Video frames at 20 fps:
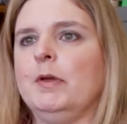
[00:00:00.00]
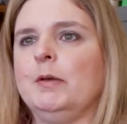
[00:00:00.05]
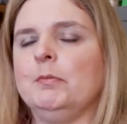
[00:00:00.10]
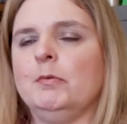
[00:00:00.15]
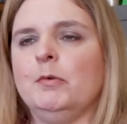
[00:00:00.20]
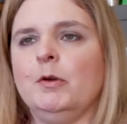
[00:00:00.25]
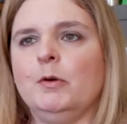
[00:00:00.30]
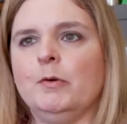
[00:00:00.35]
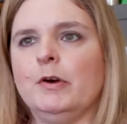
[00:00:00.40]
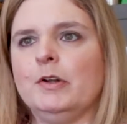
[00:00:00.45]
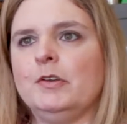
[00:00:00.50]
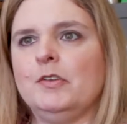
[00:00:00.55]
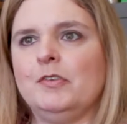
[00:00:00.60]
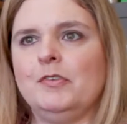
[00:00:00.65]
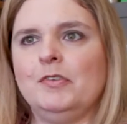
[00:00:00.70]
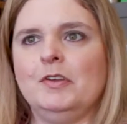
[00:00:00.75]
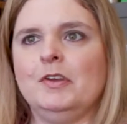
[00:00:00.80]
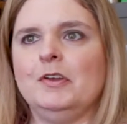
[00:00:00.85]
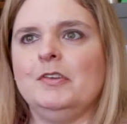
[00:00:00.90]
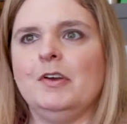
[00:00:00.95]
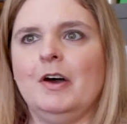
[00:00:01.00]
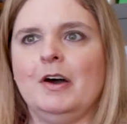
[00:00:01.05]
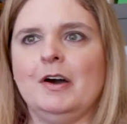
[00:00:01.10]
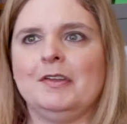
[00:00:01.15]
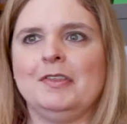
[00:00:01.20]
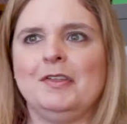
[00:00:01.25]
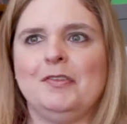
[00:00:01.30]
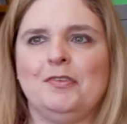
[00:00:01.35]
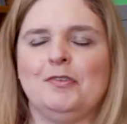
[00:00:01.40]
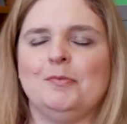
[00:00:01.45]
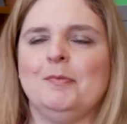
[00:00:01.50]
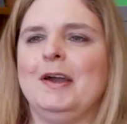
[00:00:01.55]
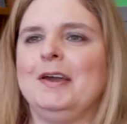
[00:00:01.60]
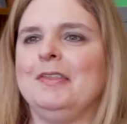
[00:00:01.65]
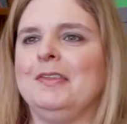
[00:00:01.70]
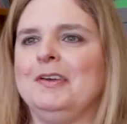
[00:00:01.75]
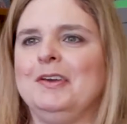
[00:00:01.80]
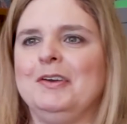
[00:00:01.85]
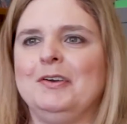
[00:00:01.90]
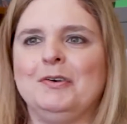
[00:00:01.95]
Maybe we want to see a dog that's
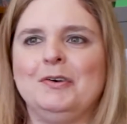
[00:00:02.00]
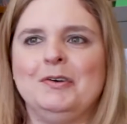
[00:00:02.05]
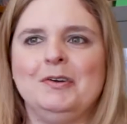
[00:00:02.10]
smiling,